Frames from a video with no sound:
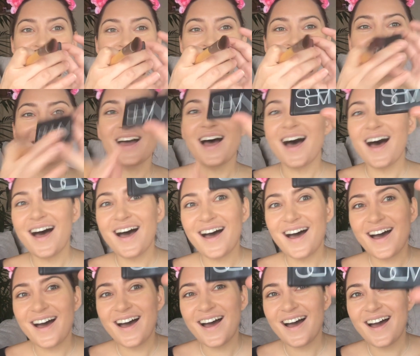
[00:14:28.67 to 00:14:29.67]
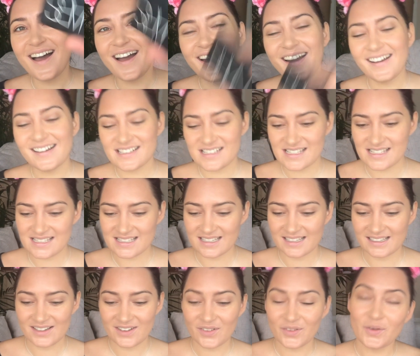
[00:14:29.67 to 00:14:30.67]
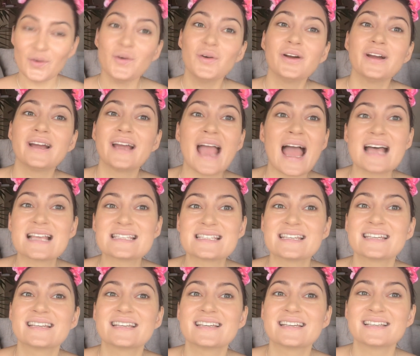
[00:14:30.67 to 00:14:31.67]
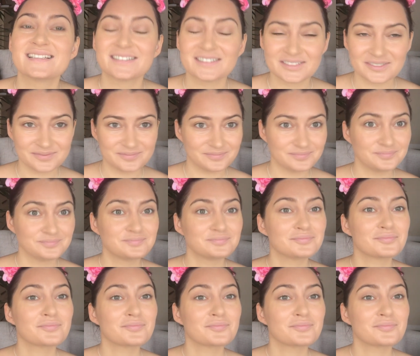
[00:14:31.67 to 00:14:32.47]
Nars Orgasm.